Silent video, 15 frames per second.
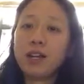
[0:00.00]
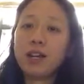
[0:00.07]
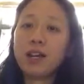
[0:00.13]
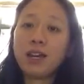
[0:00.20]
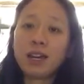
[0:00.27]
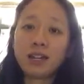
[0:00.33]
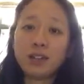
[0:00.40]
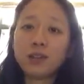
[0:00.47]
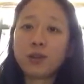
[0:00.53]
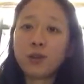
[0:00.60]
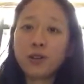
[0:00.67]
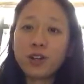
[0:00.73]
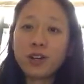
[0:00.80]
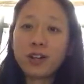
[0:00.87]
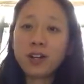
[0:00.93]
hey,
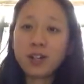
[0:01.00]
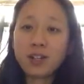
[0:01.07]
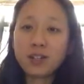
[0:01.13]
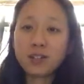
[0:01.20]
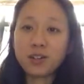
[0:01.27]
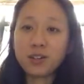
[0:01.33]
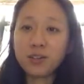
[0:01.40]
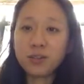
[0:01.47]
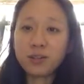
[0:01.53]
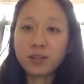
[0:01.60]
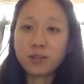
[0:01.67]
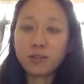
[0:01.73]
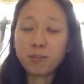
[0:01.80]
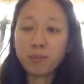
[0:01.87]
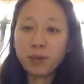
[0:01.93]
$38
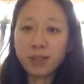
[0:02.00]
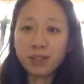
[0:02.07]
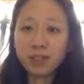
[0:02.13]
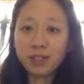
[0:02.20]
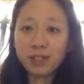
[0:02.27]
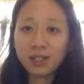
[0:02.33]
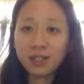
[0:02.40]
a month